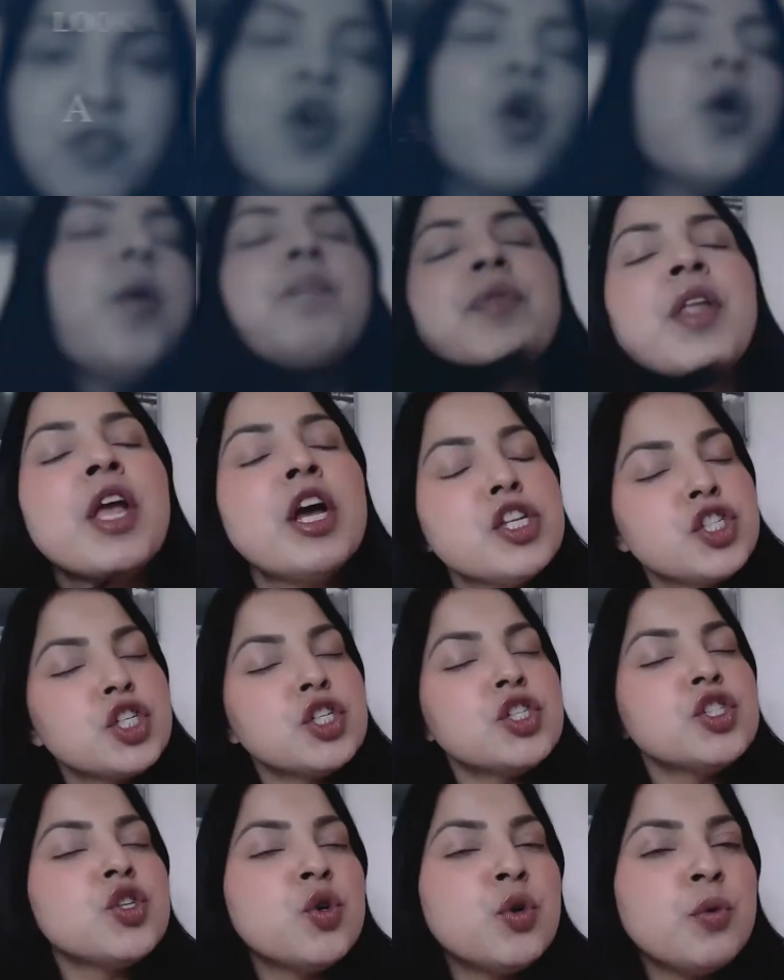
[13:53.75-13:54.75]
for
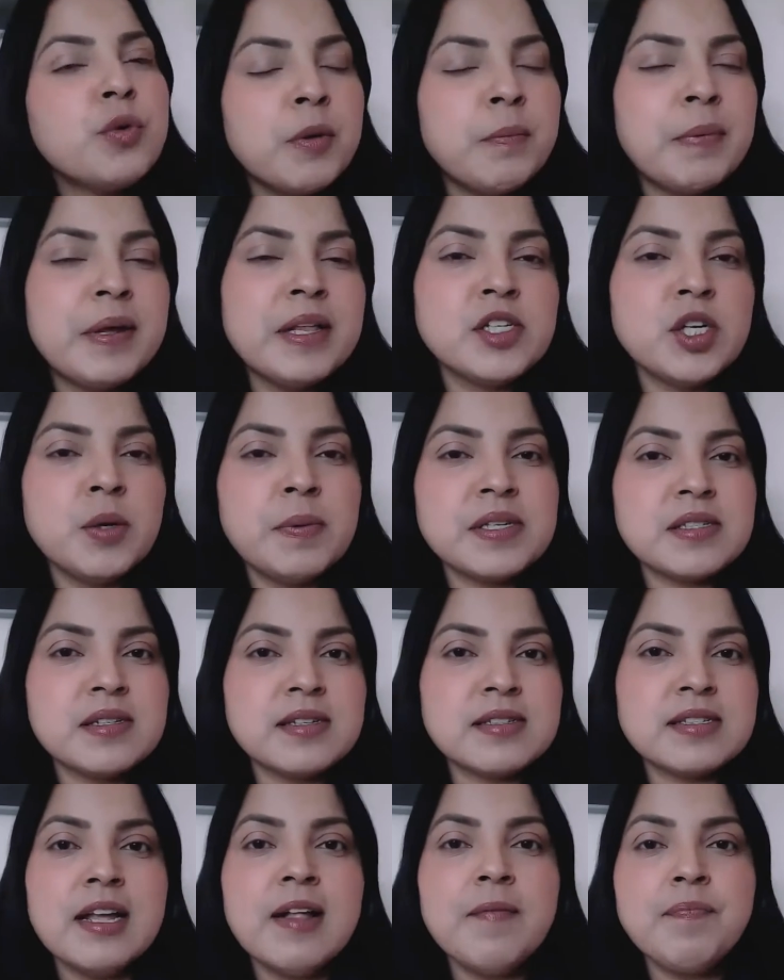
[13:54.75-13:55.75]
you build your
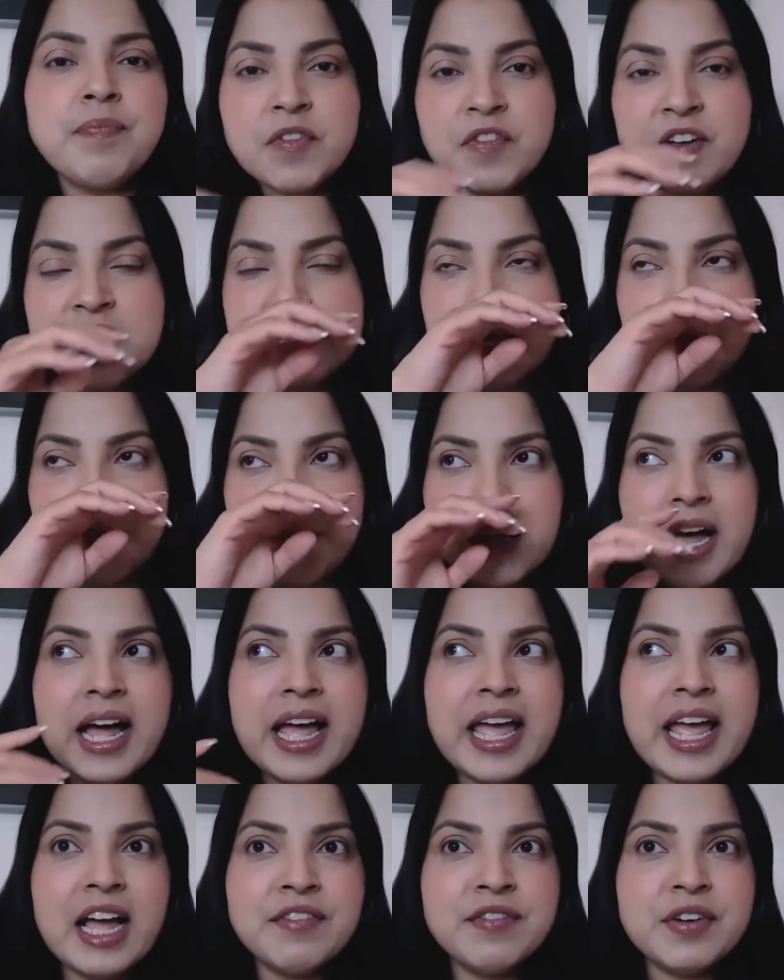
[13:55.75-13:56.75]
business. For example, my